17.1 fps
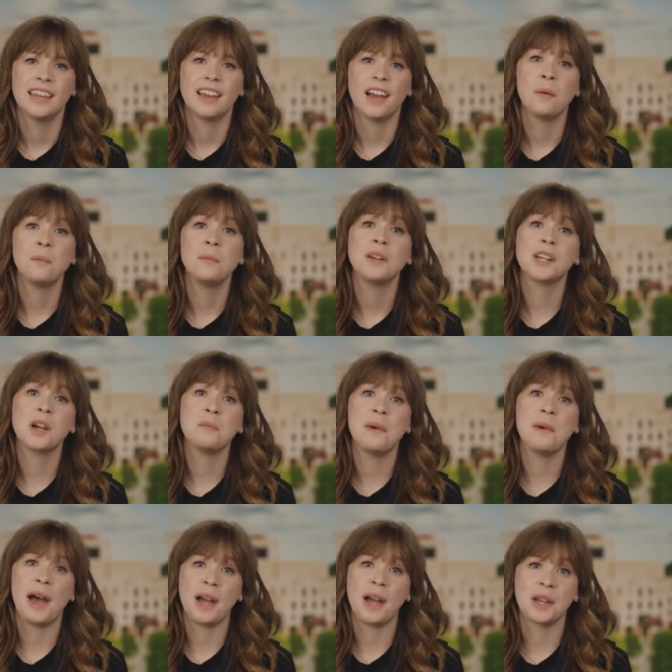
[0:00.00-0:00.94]
I'm going to come
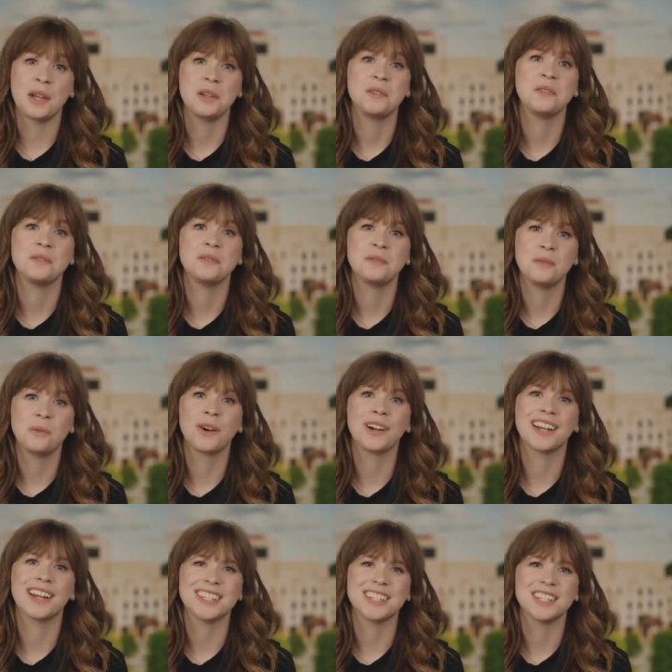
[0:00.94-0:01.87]
back and
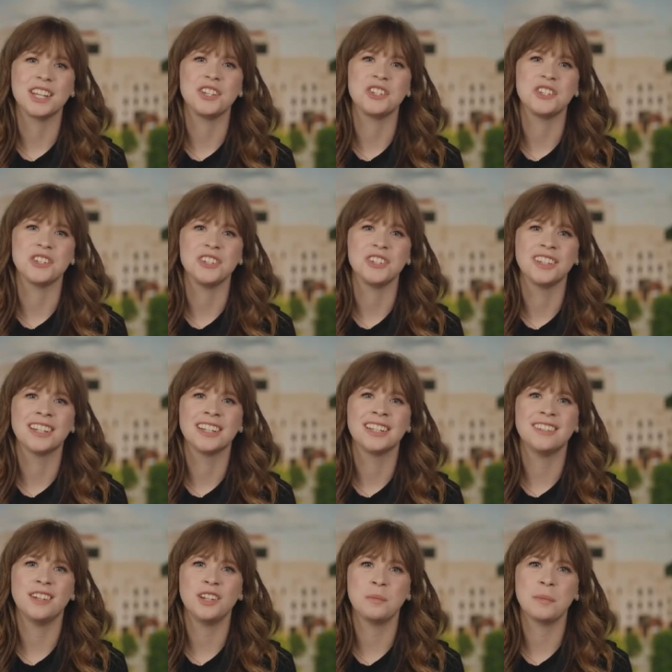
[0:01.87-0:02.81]
work at Saint Jude,
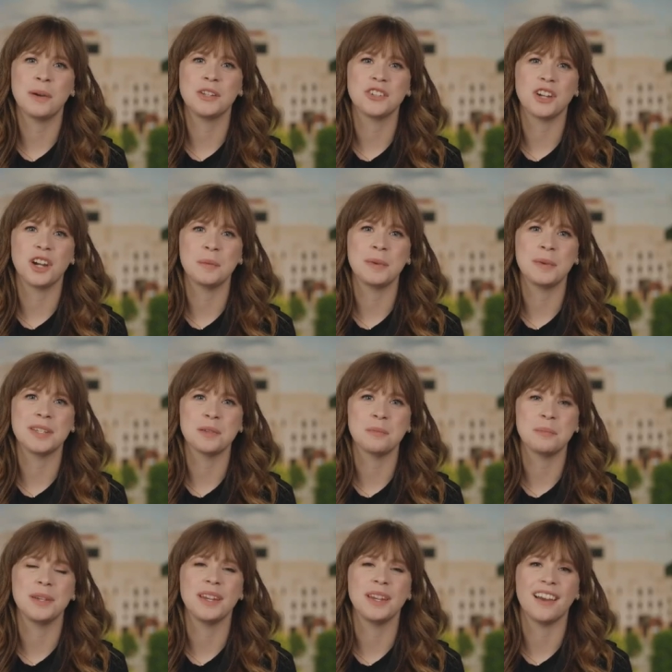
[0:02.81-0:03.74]
continue my job as a
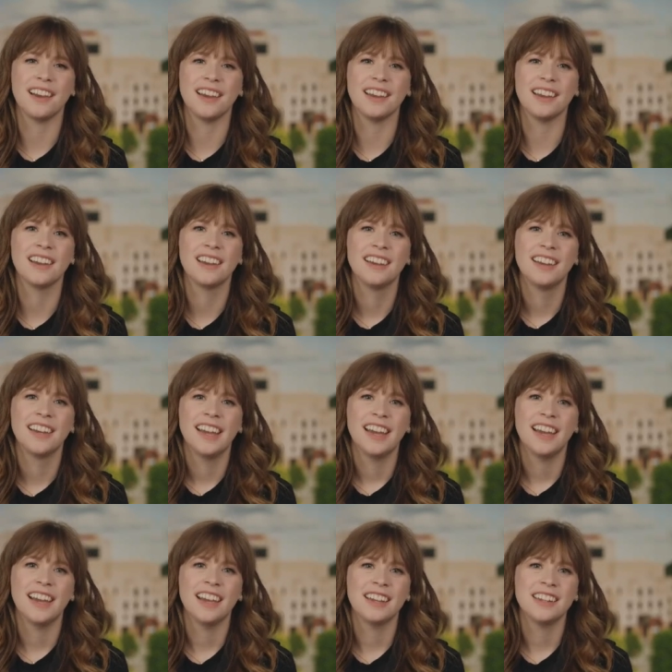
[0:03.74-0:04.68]
P A,
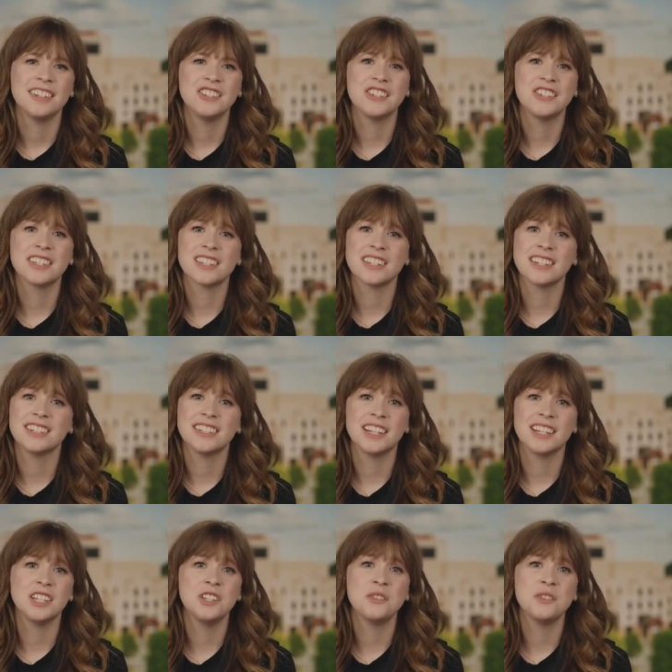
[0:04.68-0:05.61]
and just
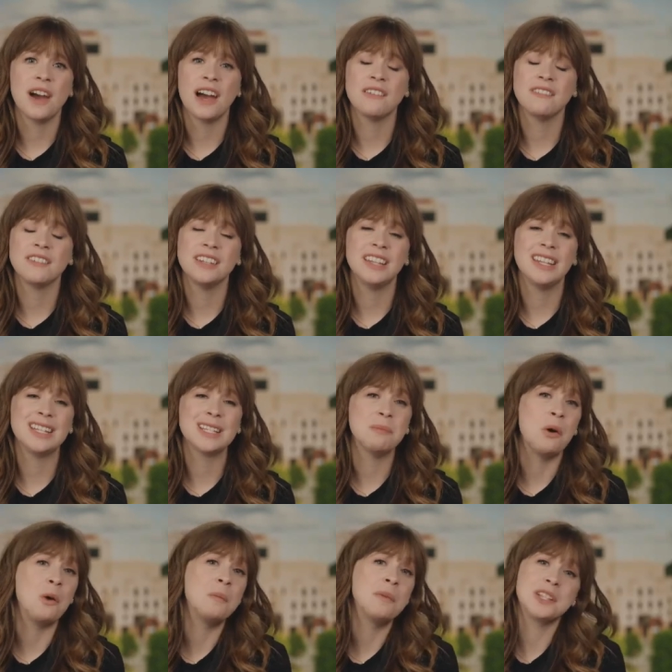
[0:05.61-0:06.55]
continue having these
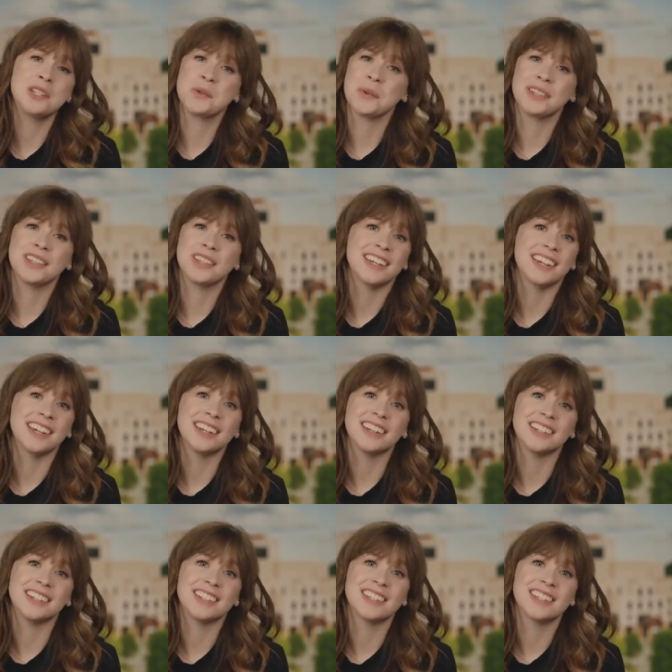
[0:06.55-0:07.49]
moments with the
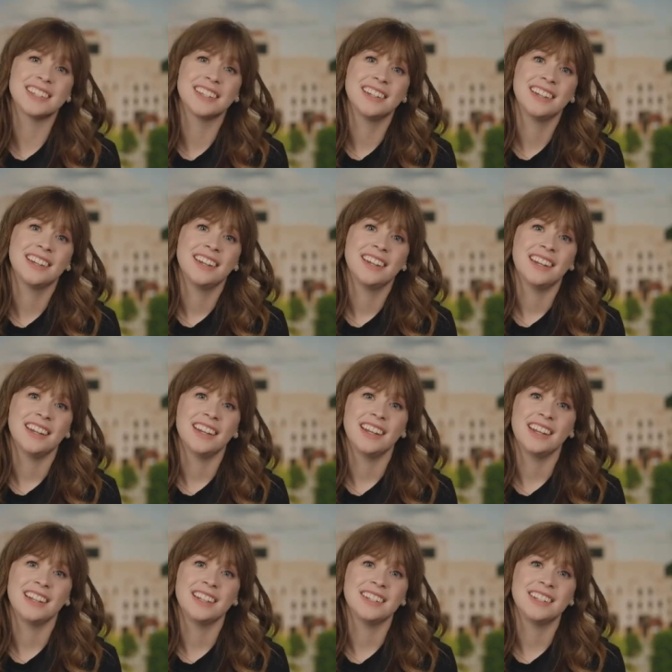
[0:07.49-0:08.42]
kids.
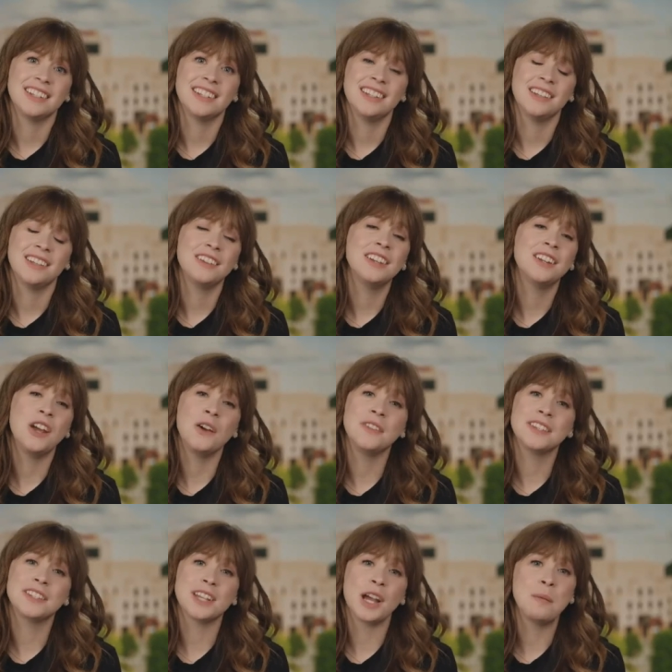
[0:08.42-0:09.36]
And, you know,
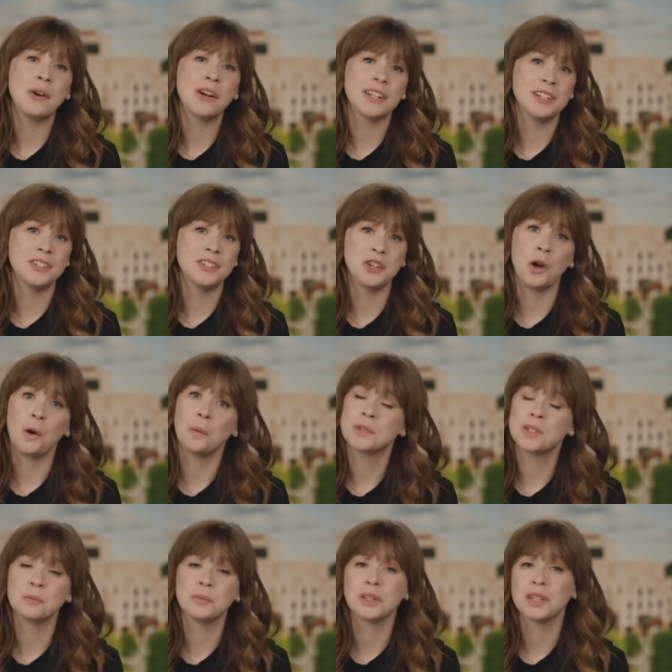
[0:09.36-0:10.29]
this time I'll get to show them
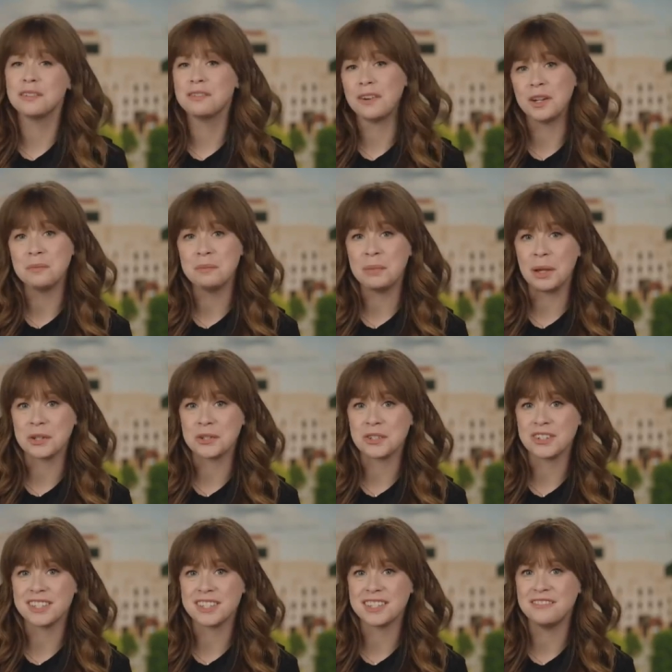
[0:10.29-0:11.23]
some really fun
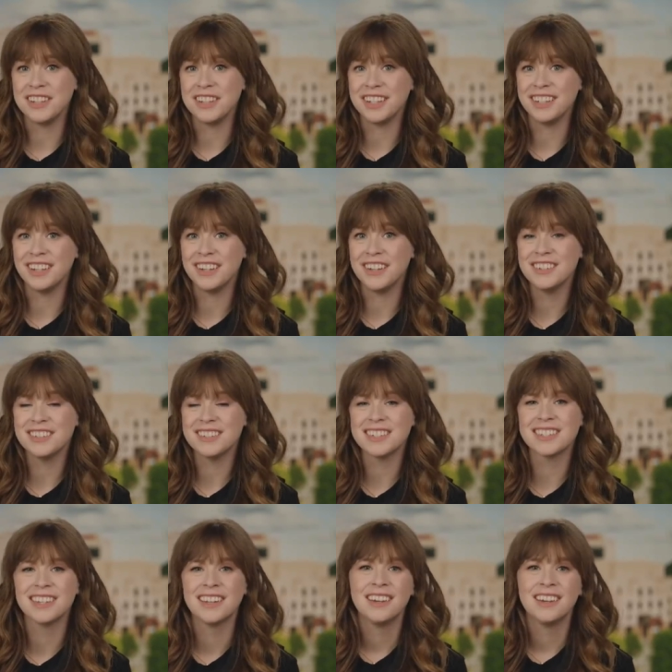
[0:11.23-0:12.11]
pictures and videos,